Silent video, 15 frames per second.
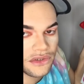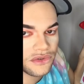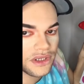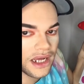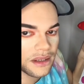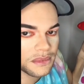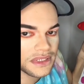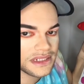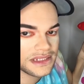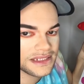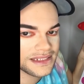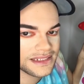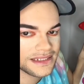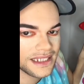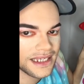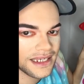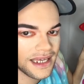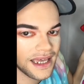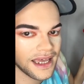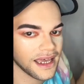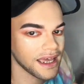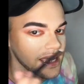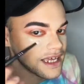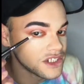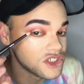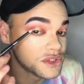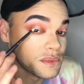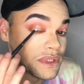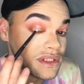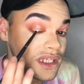Diamonds and just
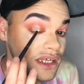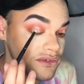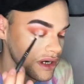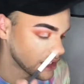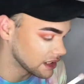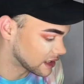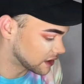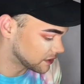put that right in here.